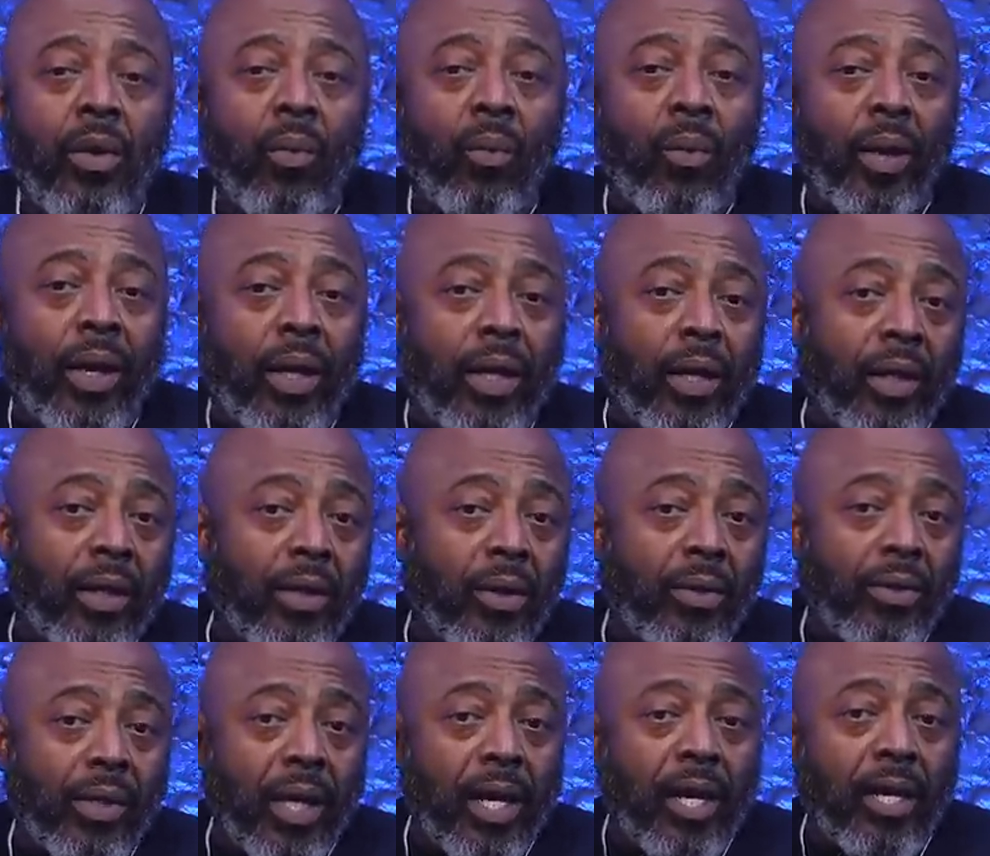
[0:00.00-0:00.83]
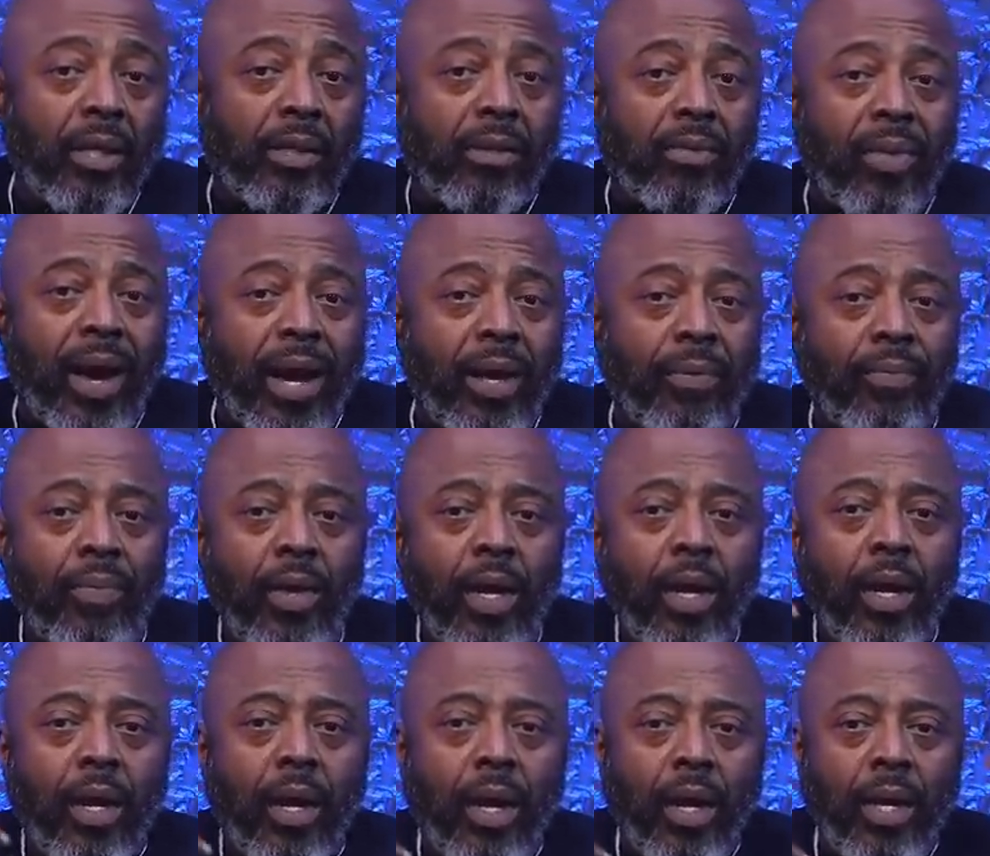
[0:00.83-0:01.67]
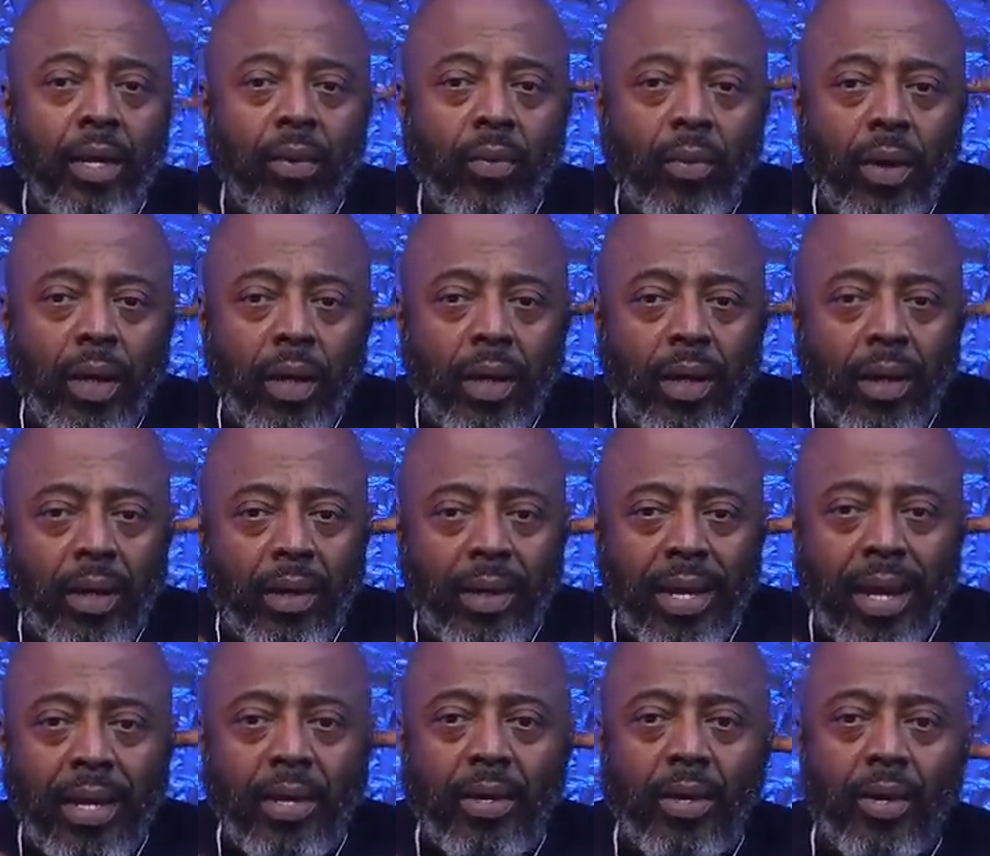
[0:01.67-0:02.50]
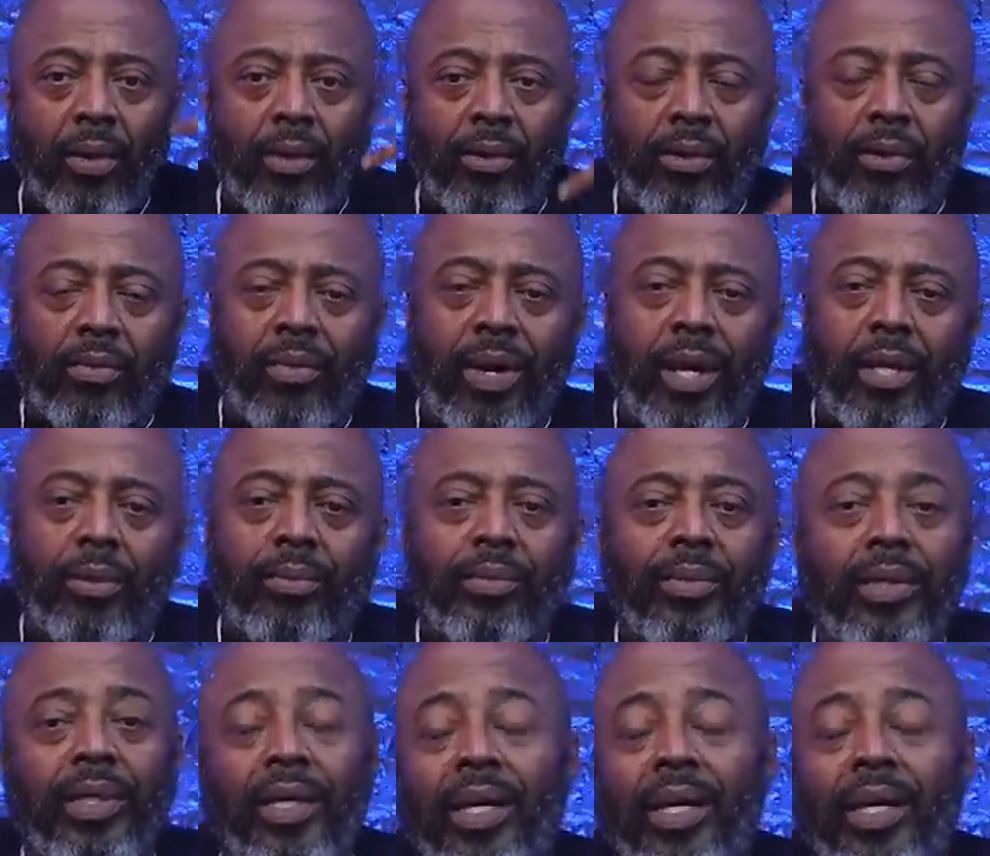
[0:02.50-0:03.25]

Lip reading: Want to get those ears right, and you want to get that nose right.